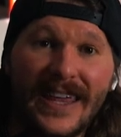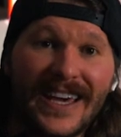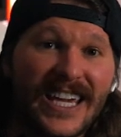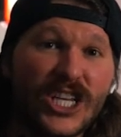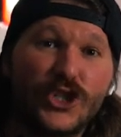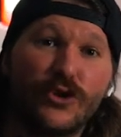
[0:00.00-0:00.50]

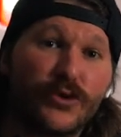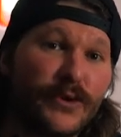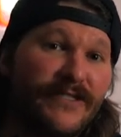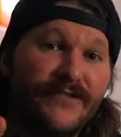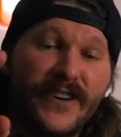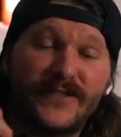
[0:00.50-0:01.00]
That gets you
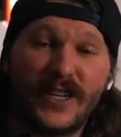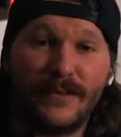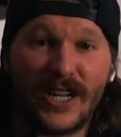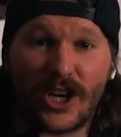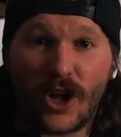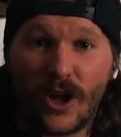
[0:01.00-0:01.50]
three 15
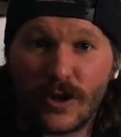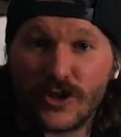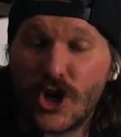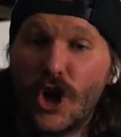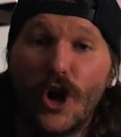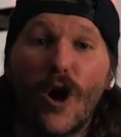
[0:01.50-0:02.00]
minute
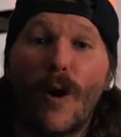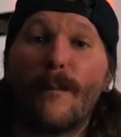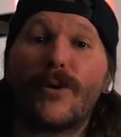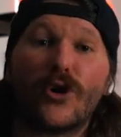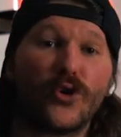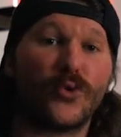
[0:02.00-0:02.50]
calls
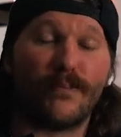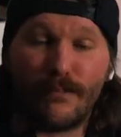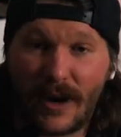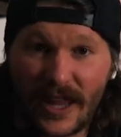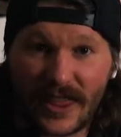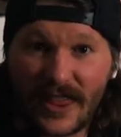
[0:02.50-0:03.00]
per
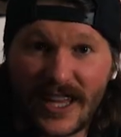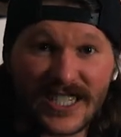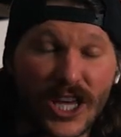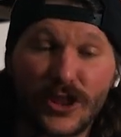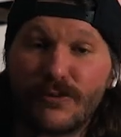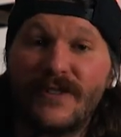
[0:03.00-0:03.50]
month. That's
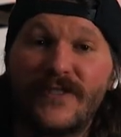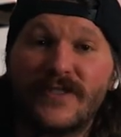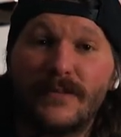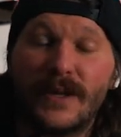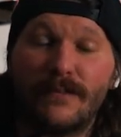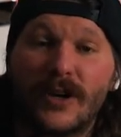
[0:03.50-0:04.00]
it. Three
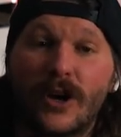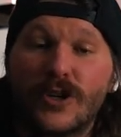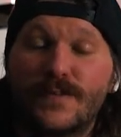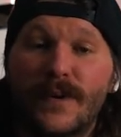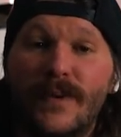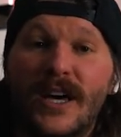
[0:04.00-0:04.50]
15 minute calls
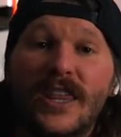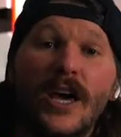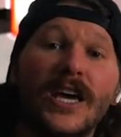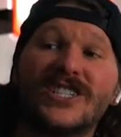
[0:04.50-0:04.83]
per month.